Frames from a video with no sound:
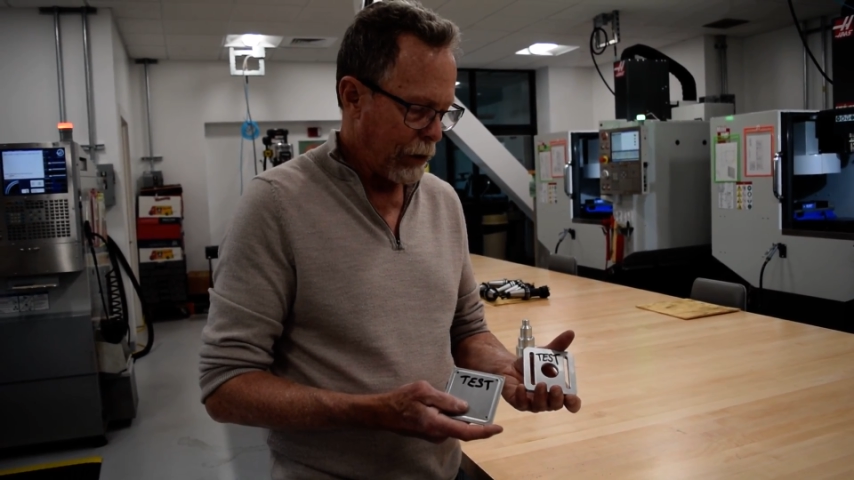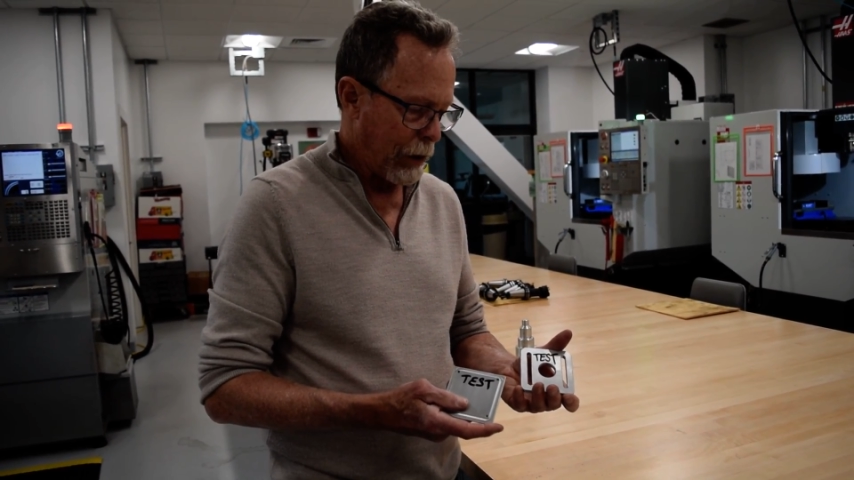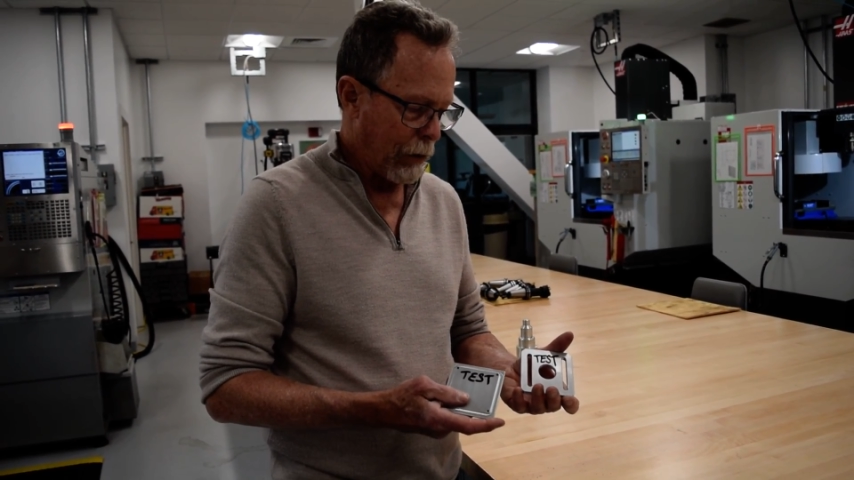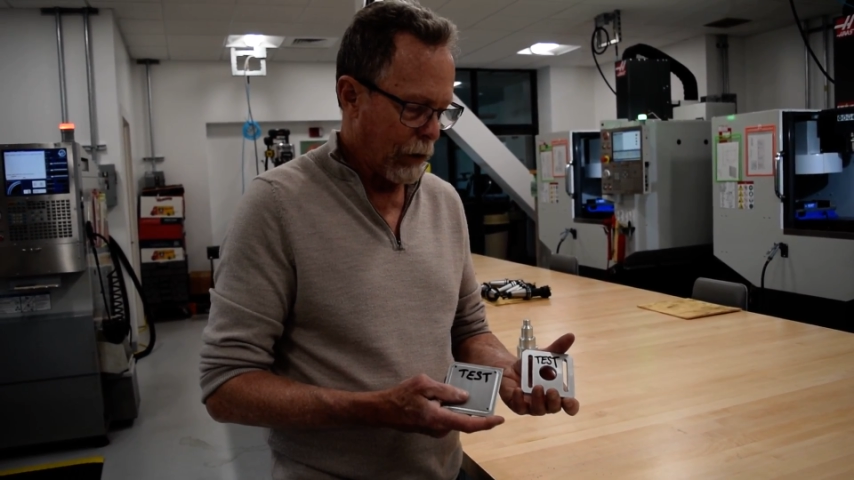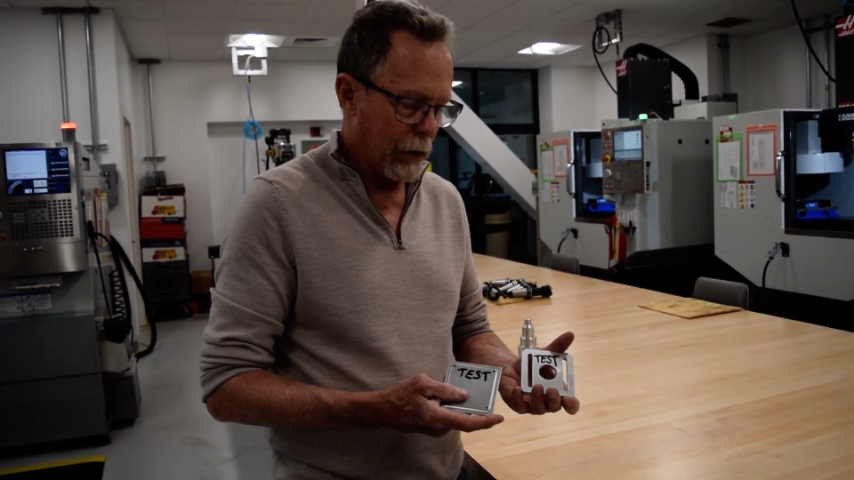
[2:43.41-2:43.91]

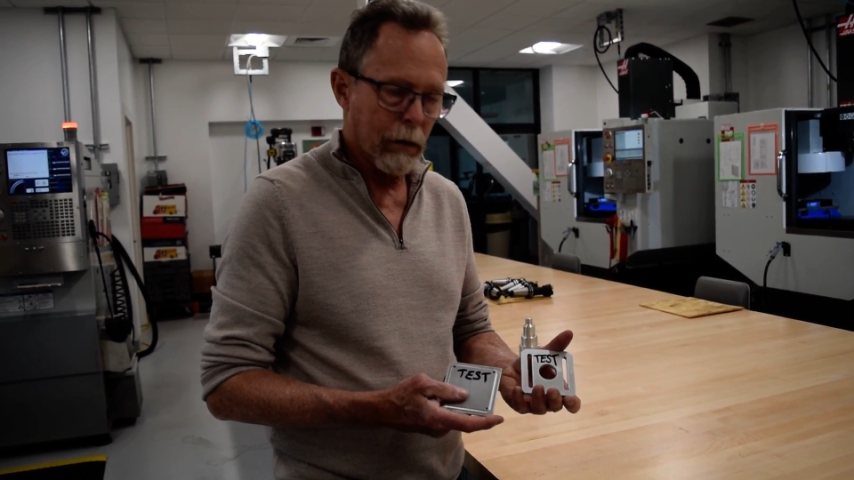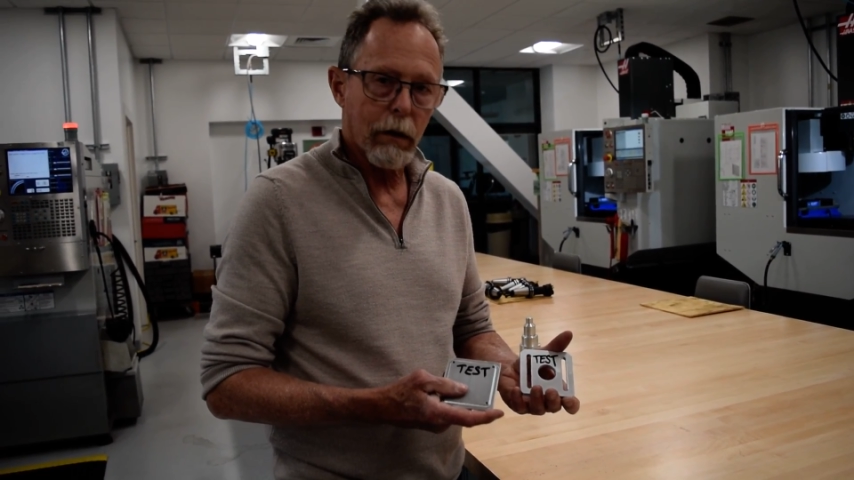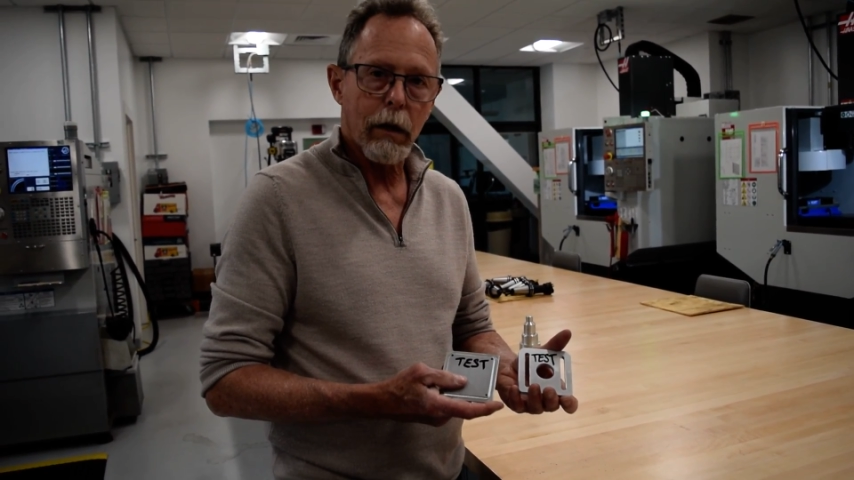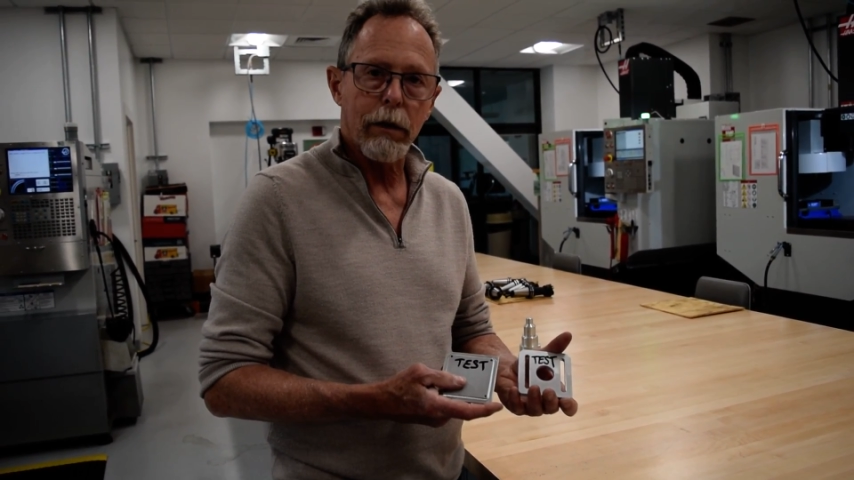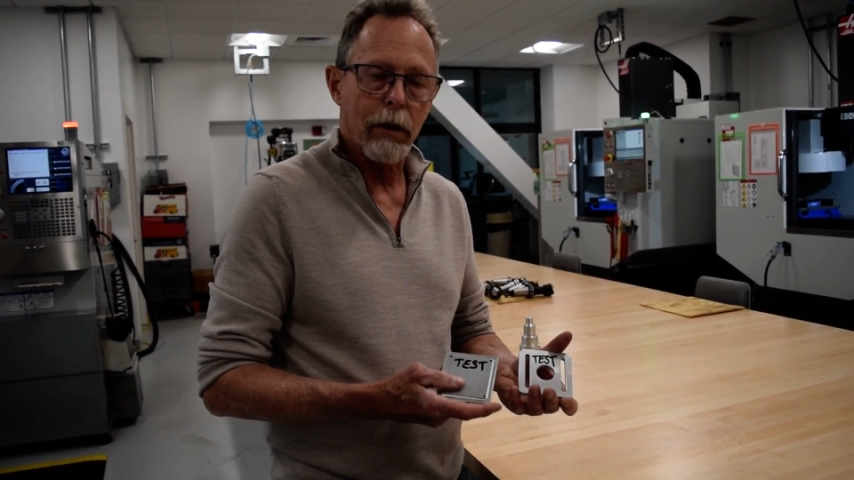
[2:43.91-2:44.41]
They
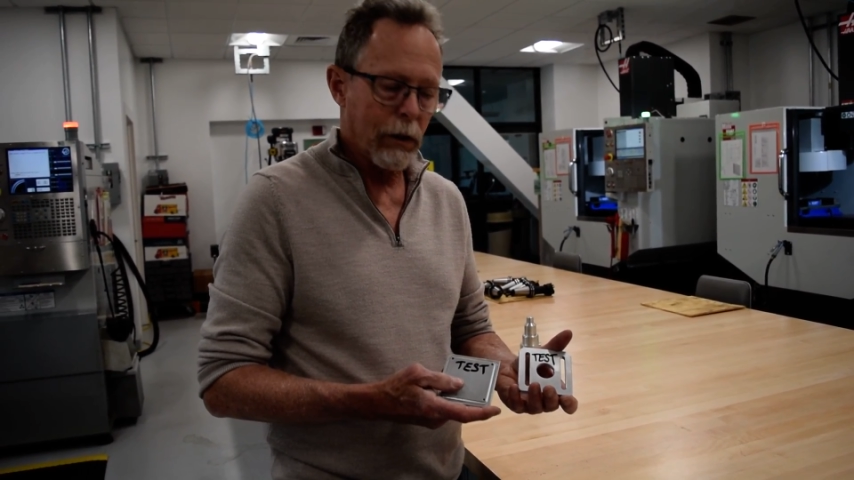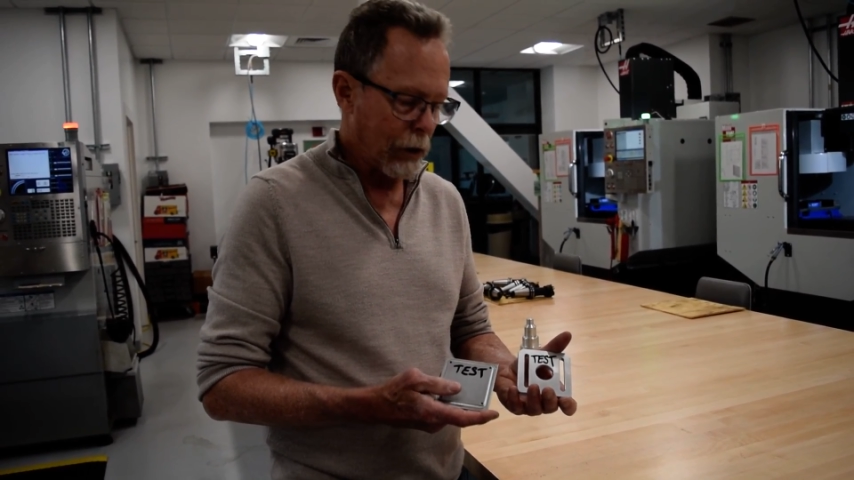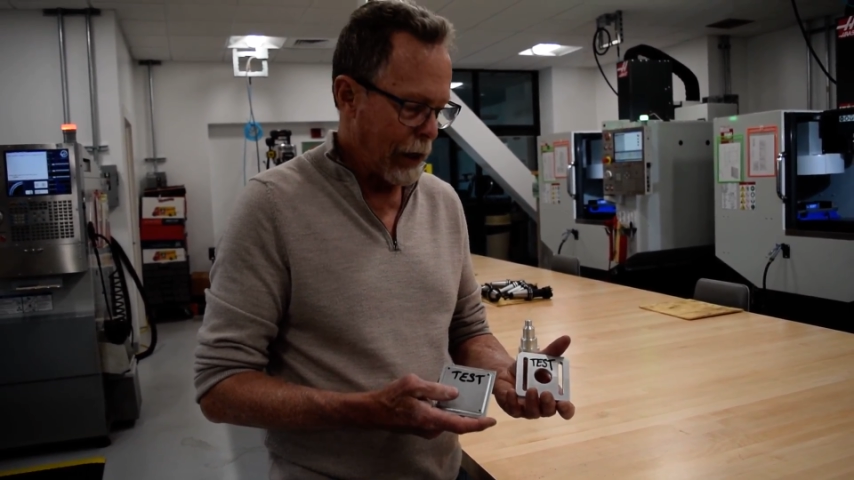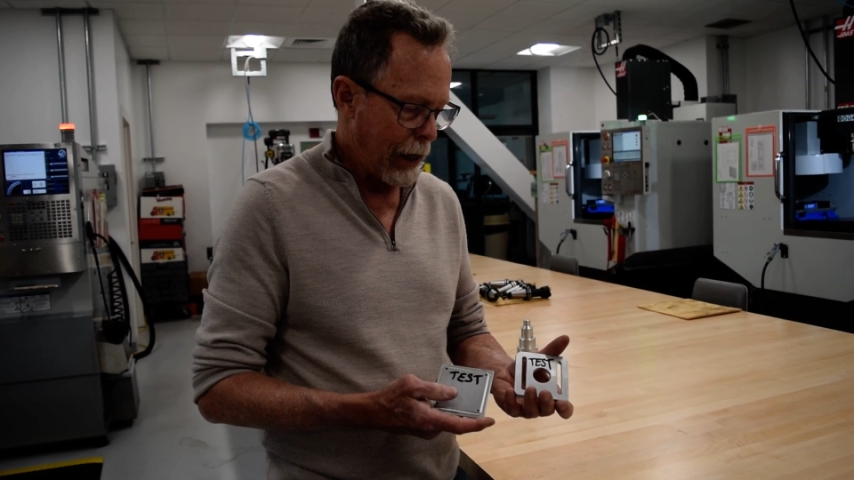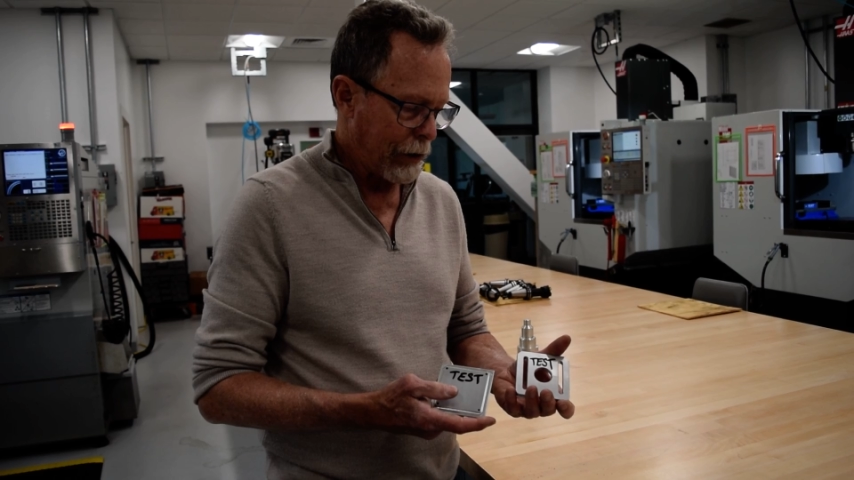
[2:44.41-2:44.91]
cut these
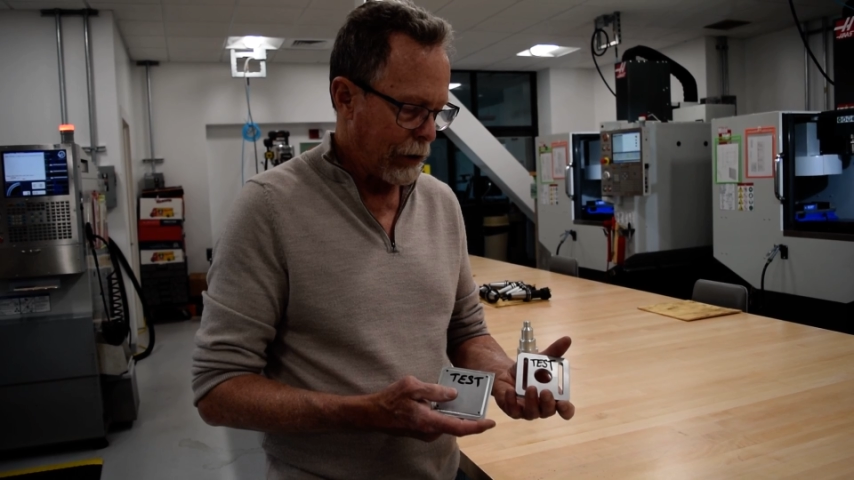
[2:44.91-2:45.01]
slots